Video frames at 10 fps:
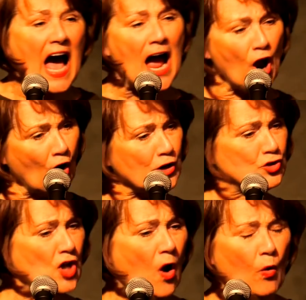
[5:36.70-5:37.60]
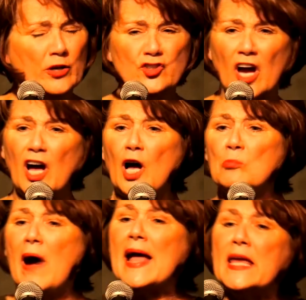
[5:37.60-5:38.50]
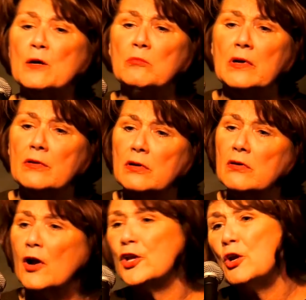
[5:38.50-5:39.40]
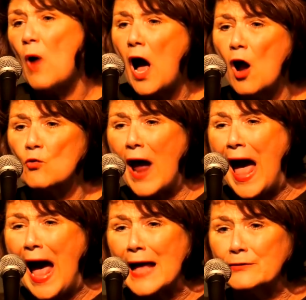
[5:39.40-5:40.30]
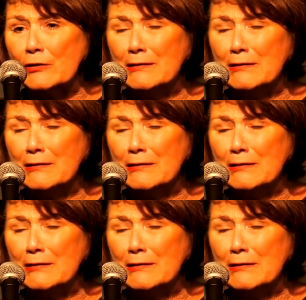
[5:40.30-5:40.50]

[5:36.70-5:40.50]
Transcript: I heard George, ma'am, are you all right?